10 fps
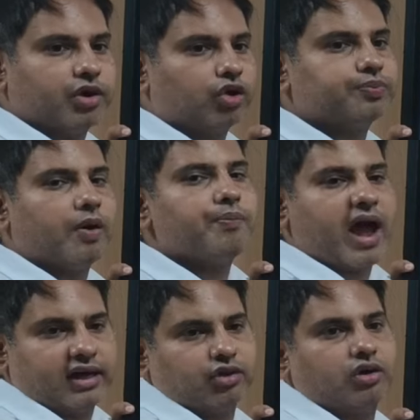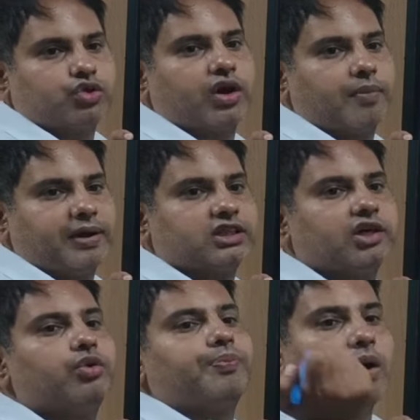Because pump has also a
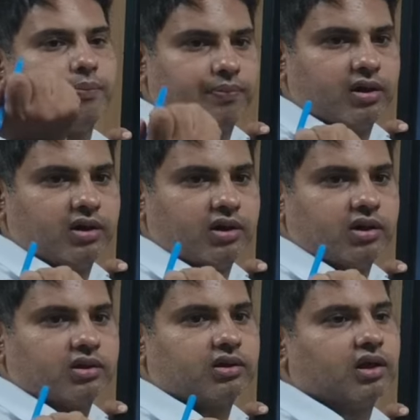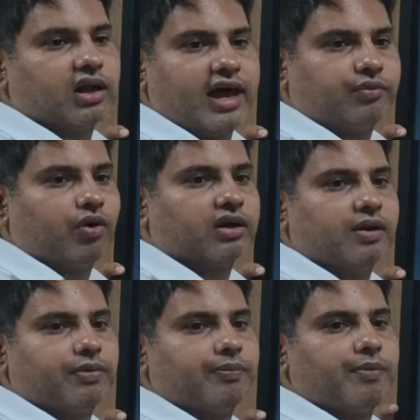capacity to pump. Like for
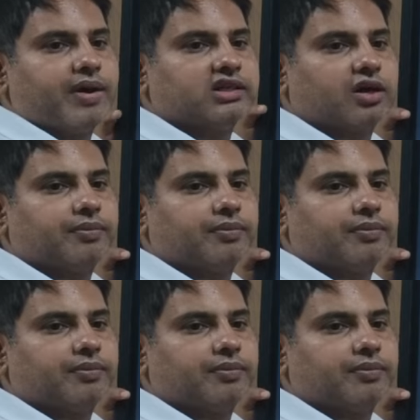example, pump has